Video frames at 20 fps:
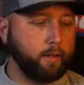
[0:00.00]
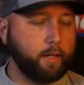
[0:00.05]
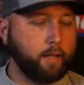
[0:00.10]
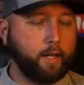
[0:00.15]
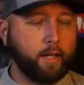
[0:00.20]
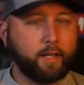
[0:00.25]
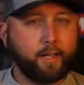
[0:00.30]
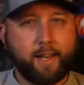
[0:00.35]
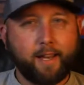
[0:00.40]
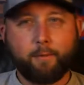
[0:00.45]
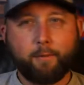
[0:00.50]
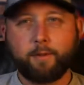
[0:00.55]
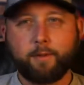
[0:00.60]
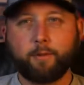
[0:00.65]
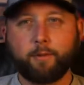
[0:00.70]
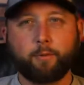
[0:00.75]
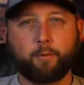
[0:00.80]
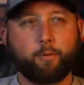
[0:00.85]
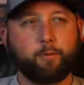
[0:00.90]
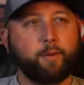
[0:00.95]
again,
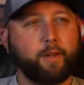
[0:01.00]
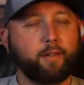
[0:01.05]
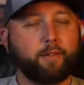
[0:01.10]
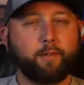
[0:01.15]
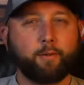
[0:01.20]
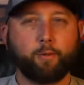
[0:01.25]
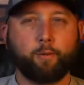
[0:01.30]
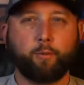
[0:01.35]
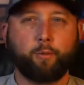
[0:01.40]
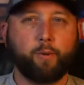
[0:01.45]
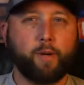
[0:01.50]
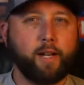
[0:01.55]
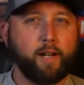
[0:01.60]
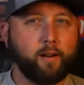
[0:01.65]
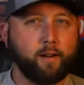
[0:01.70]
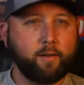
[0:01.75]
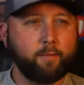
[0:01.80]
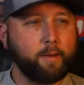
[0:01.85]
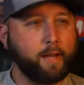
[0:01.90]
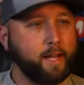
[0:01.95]
this is
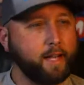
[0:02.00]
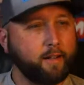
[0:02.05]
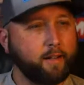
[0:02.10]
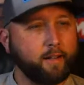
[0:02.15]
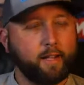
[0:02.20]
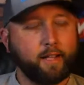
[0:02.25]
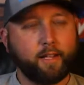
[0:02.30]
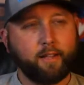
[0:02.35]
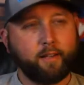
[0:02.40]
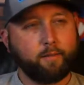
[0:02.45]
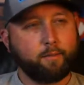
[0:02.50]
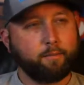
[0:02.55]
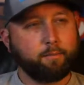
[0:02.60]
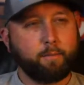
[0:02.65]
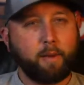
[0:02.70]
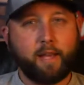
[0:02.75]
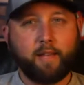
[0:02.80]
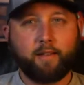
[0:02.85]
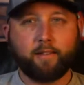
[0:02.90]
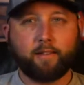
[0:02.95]
weird, man. Like
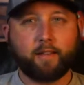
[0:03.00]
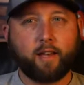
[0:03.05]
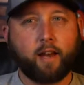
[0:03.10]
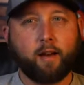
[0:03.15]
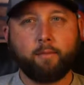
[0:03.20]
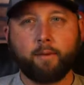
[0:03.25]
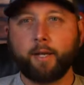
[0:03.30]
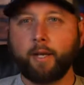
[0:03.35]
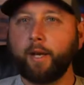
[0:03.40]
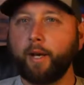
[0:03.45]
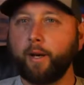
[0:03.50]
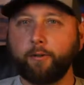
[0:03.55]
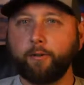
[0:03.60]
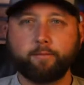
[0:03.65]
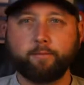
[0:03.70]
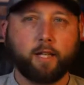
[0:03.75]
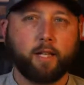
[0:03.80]
baits come and go.